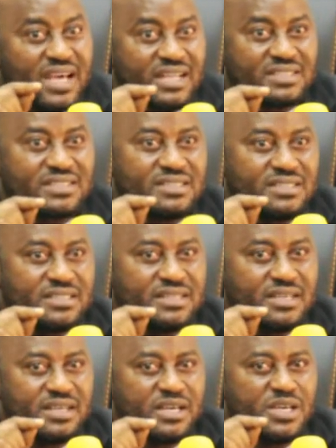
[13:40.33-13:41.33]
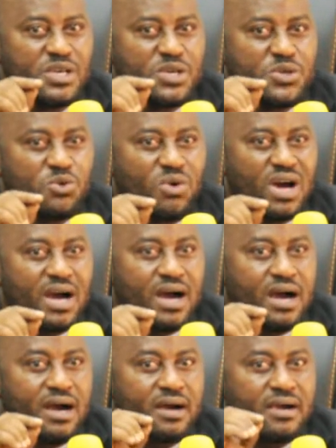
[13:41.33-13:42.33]
that, you
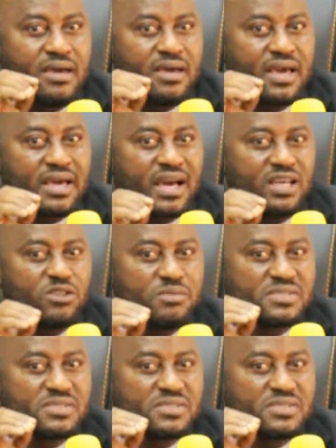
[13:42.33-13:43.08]
are a kind of